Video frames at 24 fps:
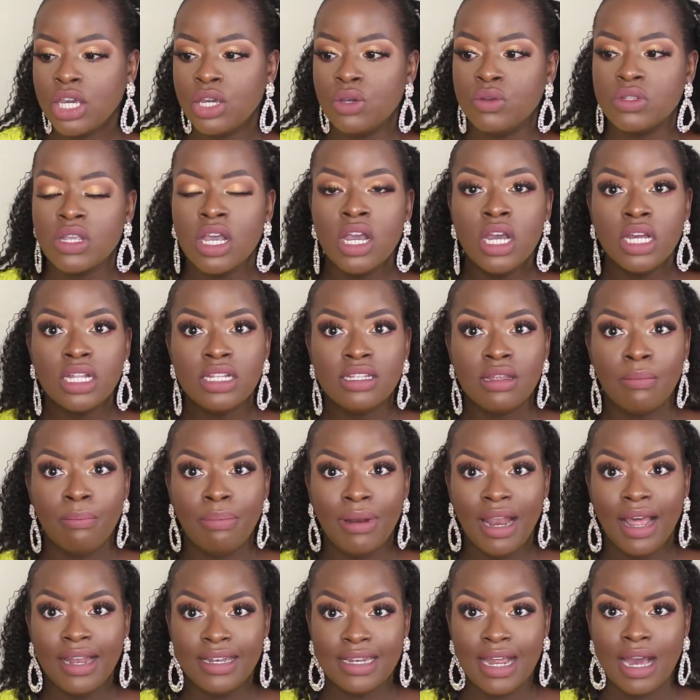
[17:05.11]
use to
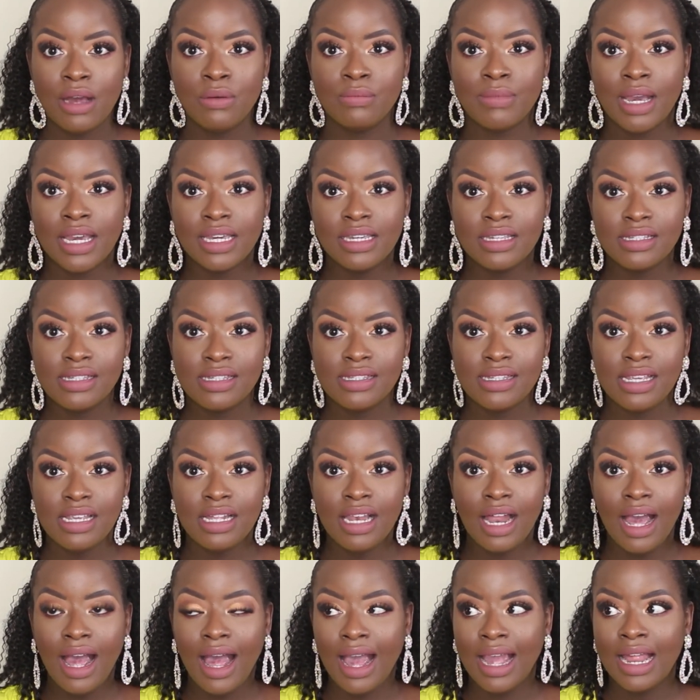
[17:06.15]
blend out my
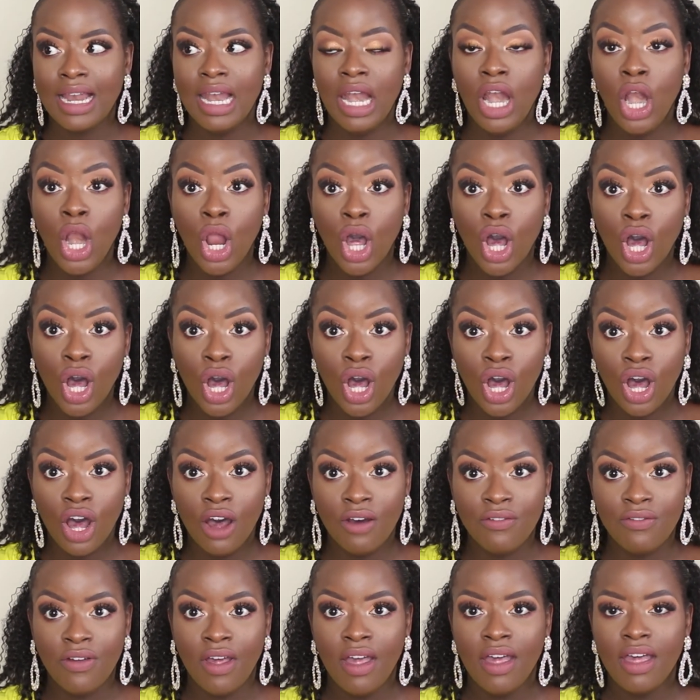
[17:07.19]
concealer. I
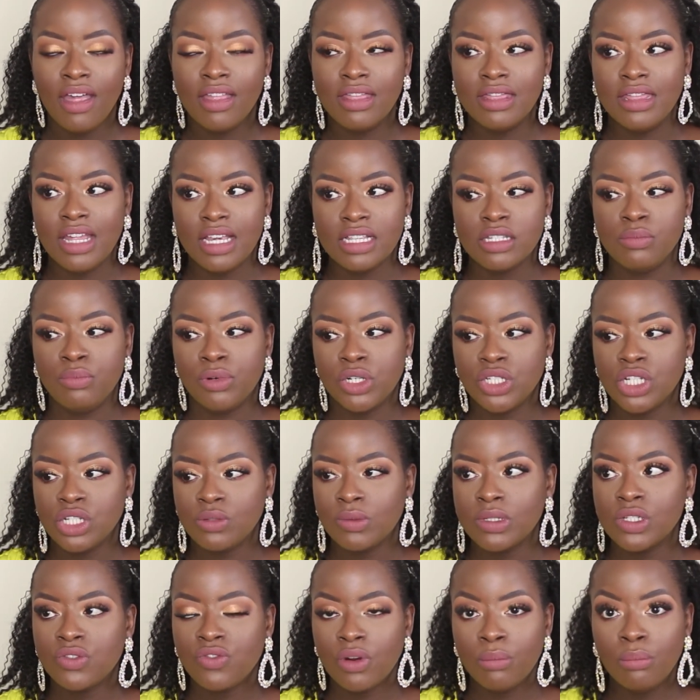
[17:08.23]
love this brush. This
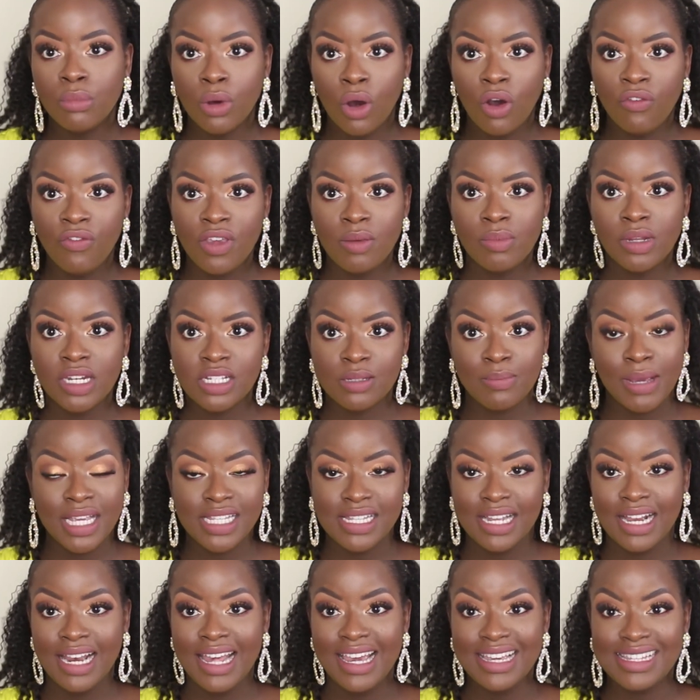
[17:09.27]
one's from Morphe, but it's
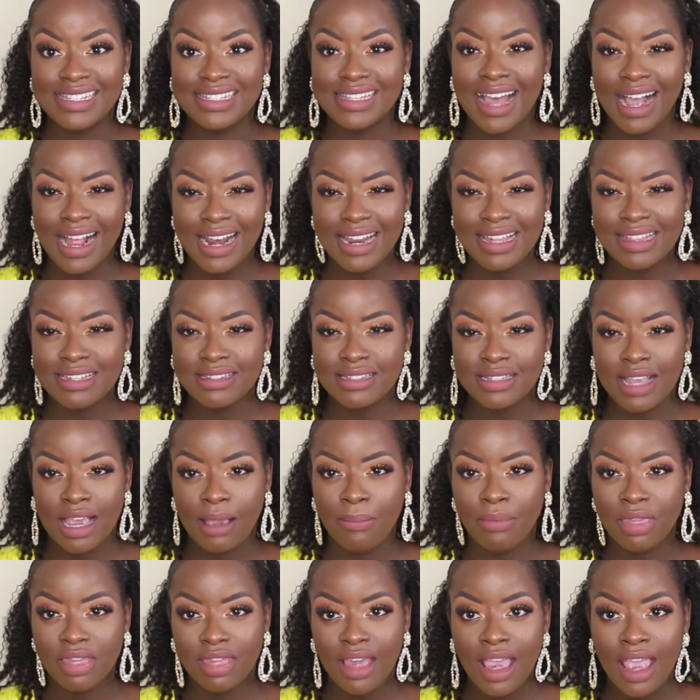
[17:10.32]
basically exactly the
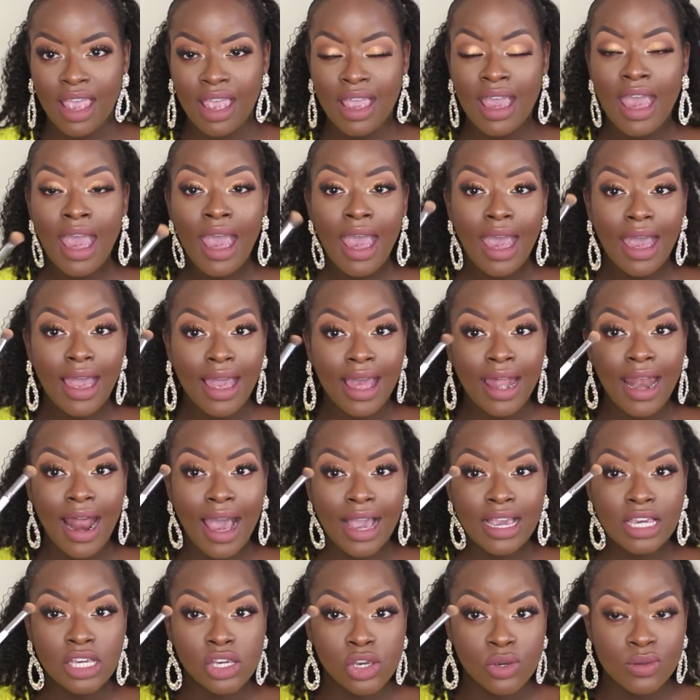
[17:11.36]
same thing, and
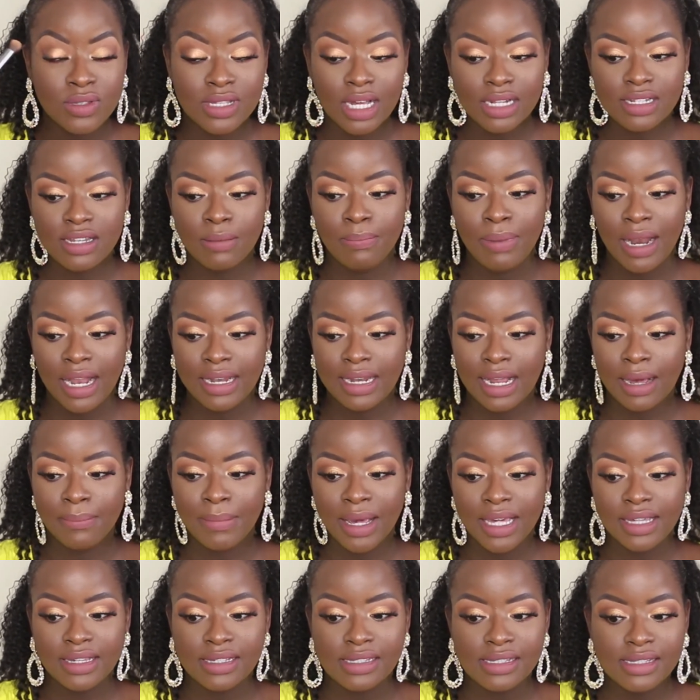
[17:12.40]
I use that to blend out
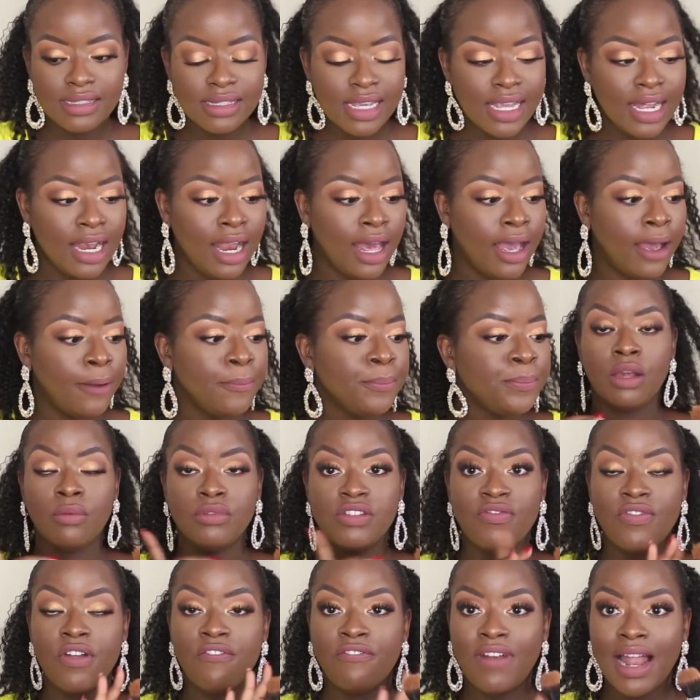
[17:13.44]
my concealer.
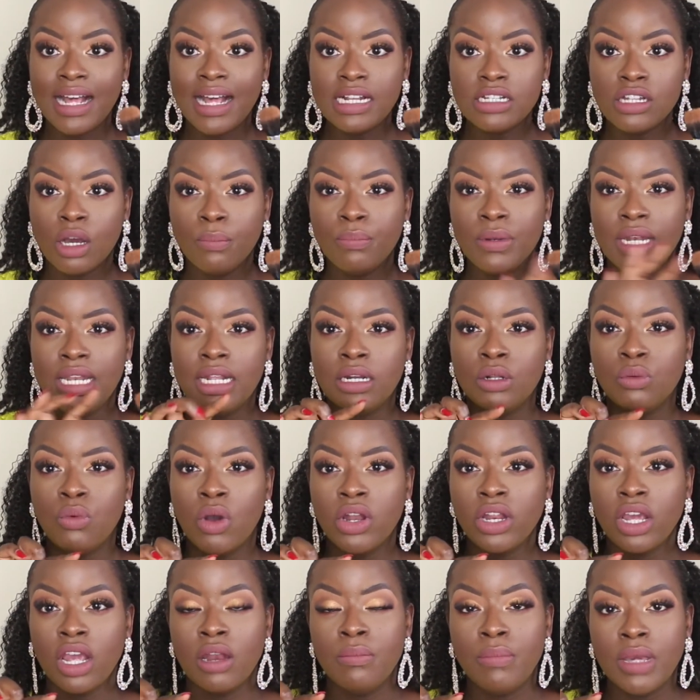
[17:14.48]
The flat top little
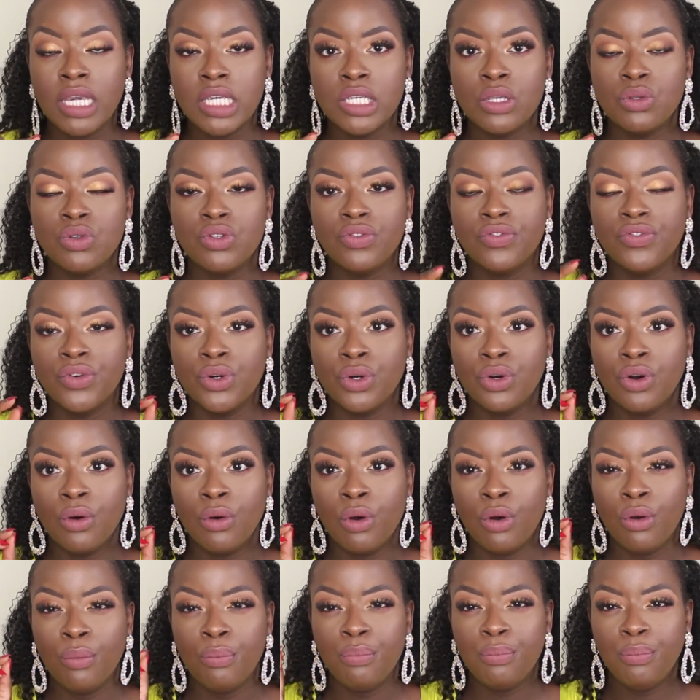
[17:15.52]
one can be used
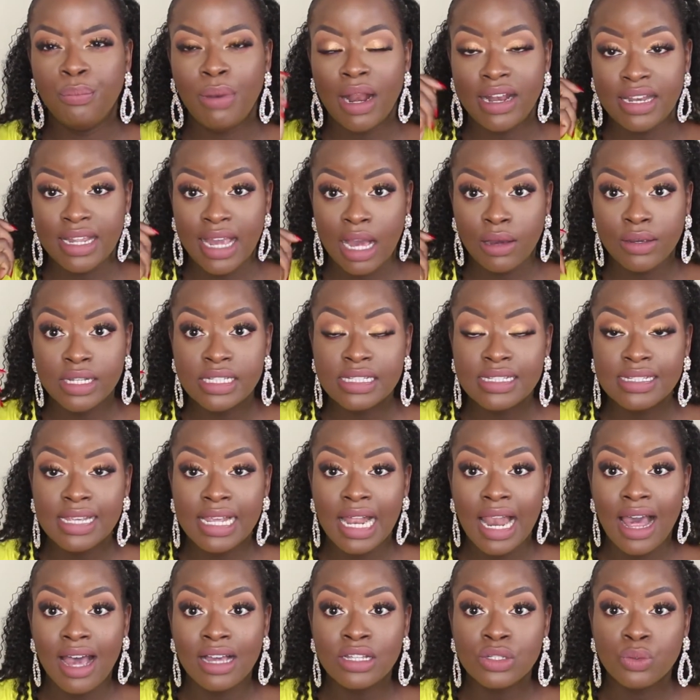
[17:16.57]
for blending out
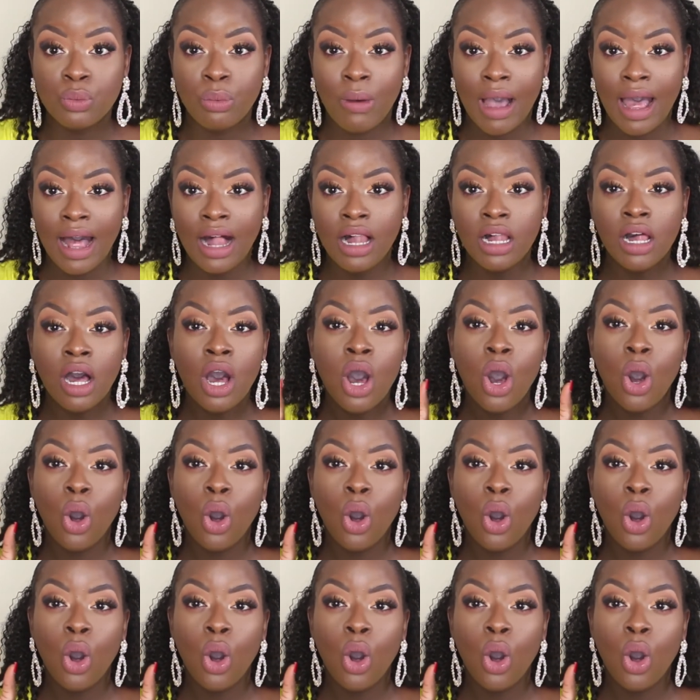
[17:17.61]
concealer as well,